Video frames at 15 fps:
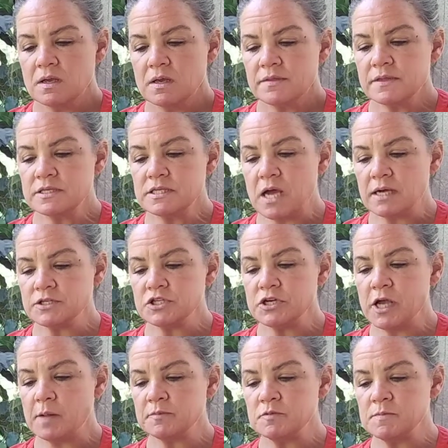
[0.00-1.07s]
The doctor
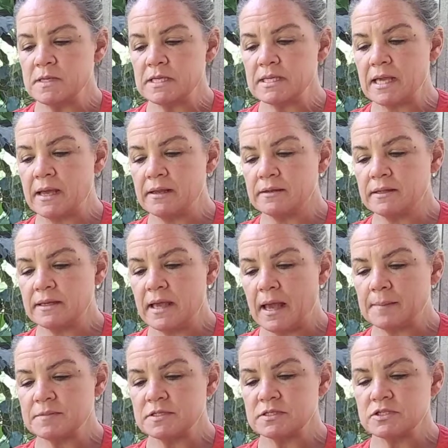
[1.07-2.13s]
helped me get the
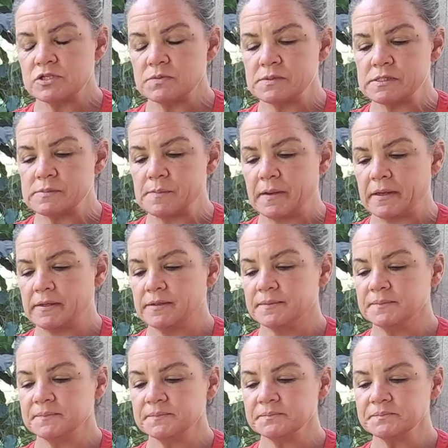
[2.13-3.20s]
captain to his bed.
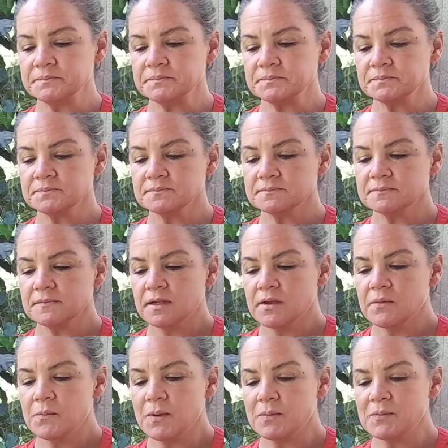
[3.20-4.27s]

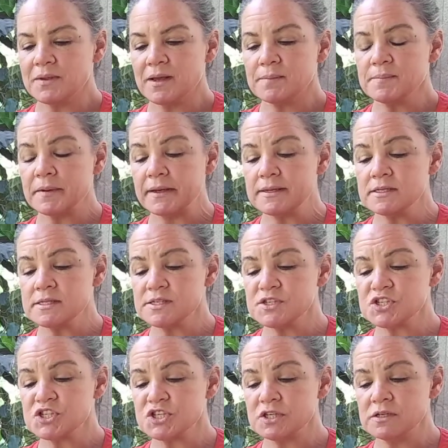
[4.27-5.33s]
When we unbuttoned his
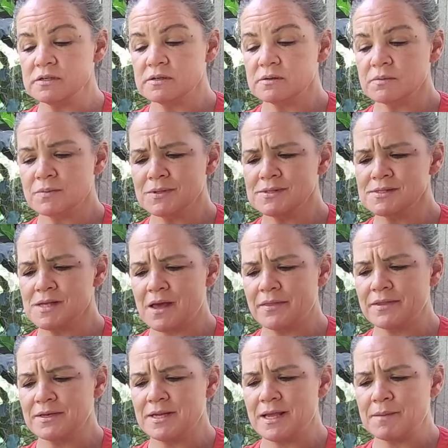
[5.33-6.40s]
shirt, we saw
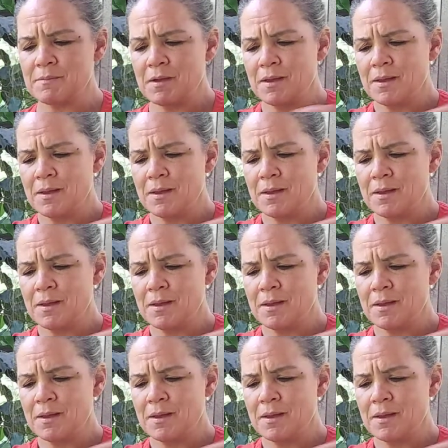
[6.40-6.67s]
the name